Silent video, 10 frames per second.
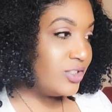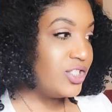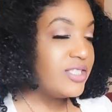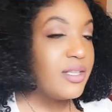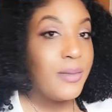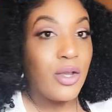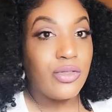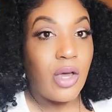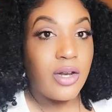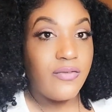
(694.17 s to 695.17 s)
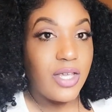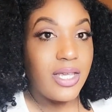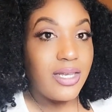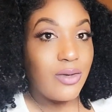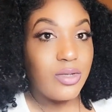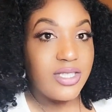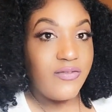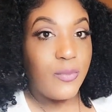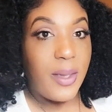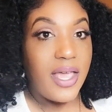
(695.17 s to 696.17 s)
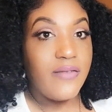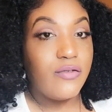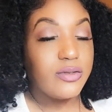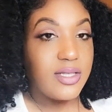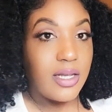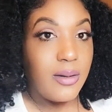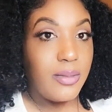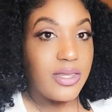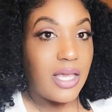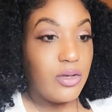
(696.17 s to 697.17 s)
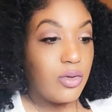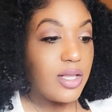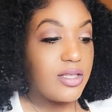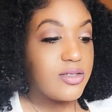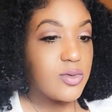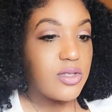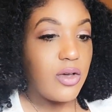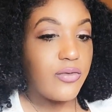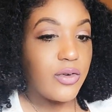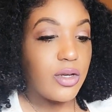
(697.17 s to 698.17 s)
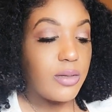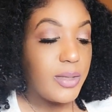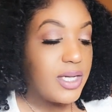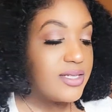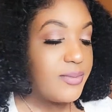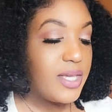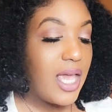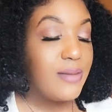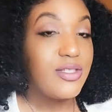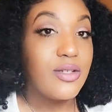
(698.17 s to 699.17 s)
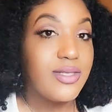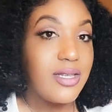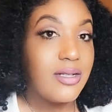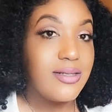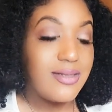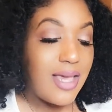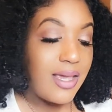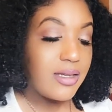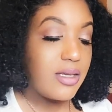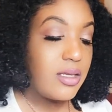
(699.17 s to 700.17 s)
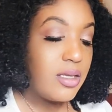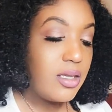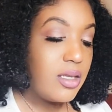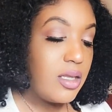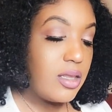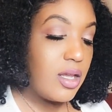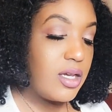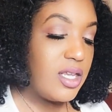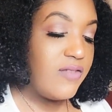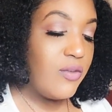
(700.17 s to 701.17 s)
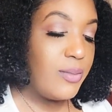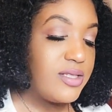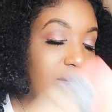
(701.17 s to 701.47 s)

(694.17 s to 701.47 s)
Just the mere thought of an ending was even painful to them, but they knew that this was over because it became so stale and stagnant. There could have even been